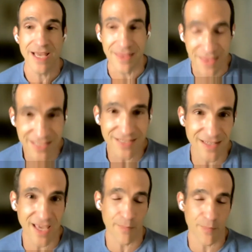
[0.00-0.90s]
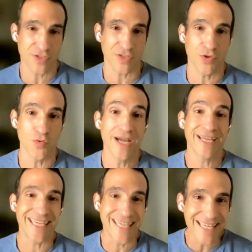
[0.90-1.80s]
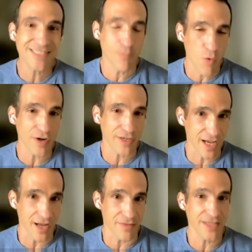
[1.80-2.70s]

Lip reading: this is the kind of person who gets more done.